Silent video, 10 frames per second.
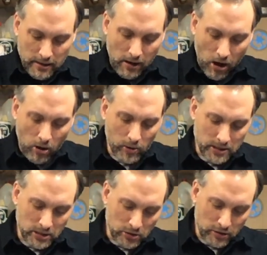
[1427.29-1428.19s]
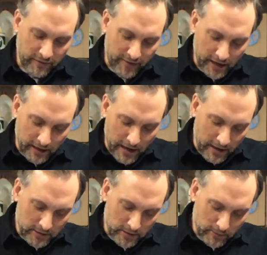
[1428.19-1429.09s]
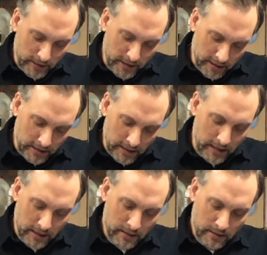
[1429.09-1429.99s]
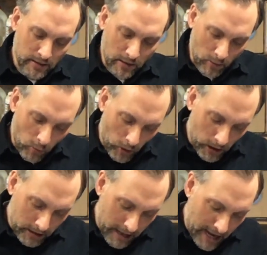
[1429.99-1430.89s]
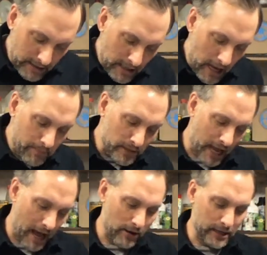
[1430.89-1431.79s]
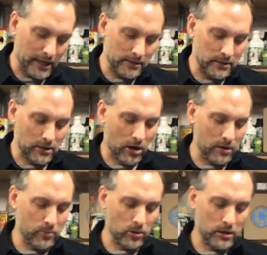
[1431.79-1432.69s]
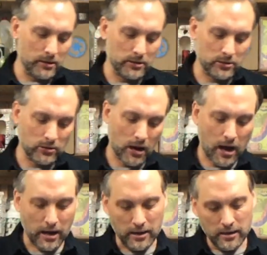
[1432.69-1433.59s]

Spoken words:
Always use your fingernails to really work that tape down against the cardboard and the straw.